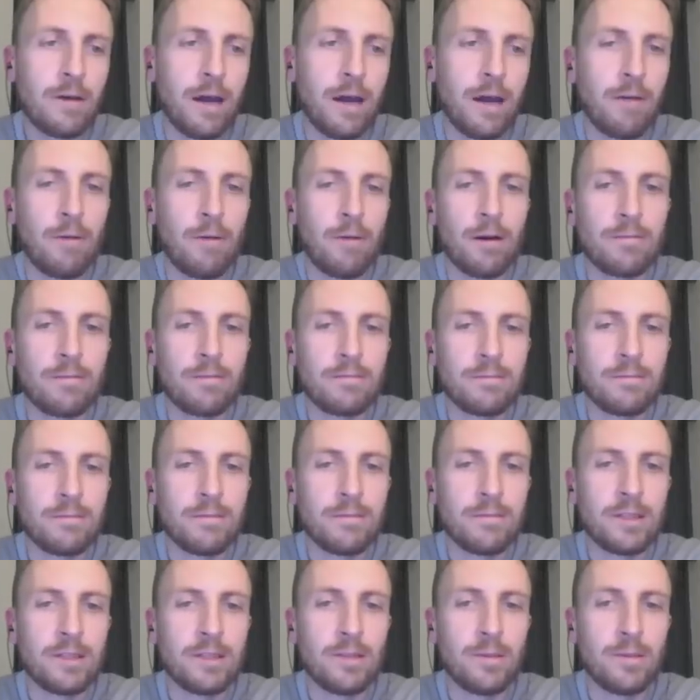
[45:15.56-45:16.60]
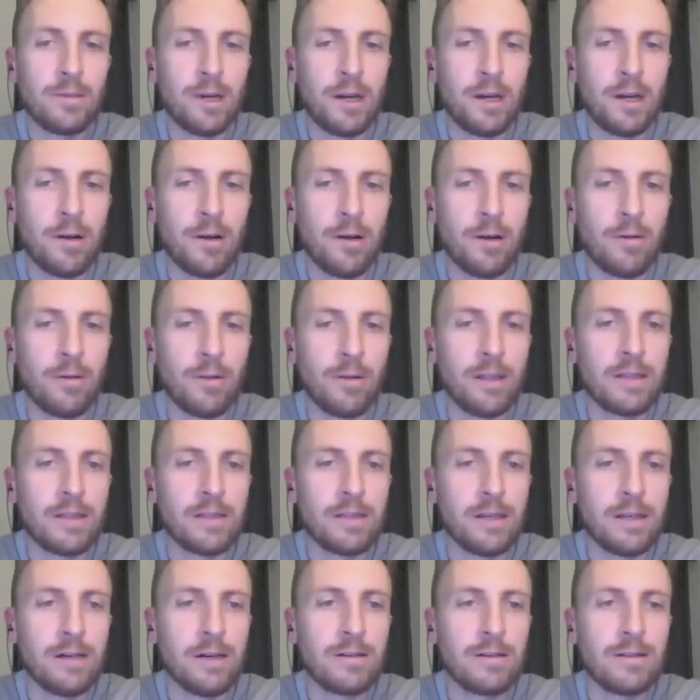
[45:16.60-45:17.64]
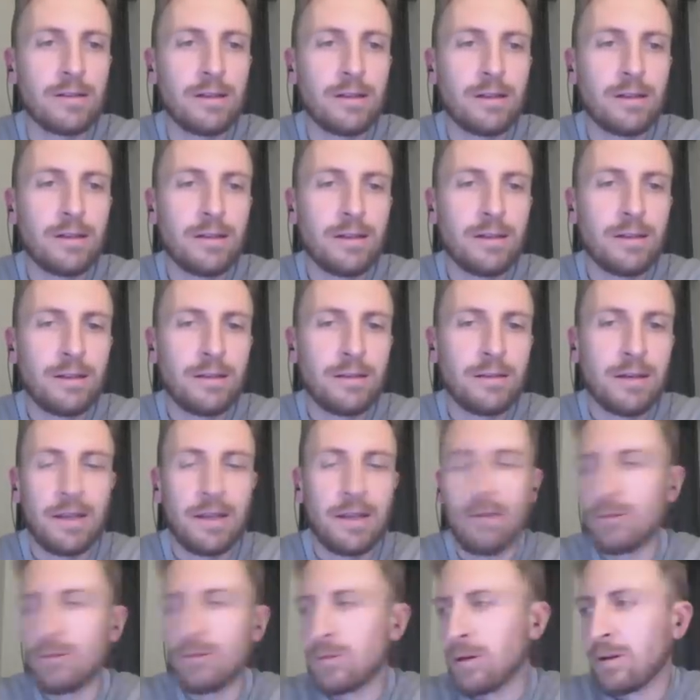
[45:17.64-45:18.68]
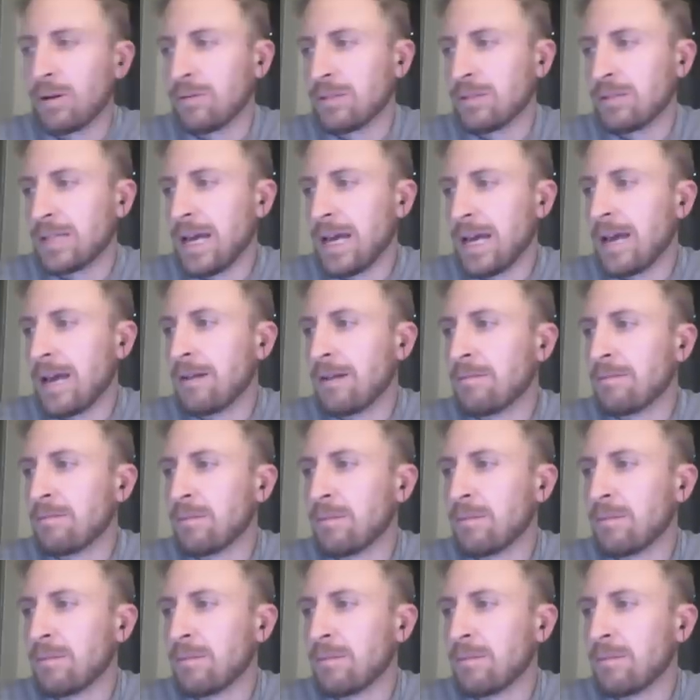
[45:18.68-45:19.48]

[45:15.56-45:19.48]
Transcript: well, he told me he agreed with it, so, and that was when it was 10.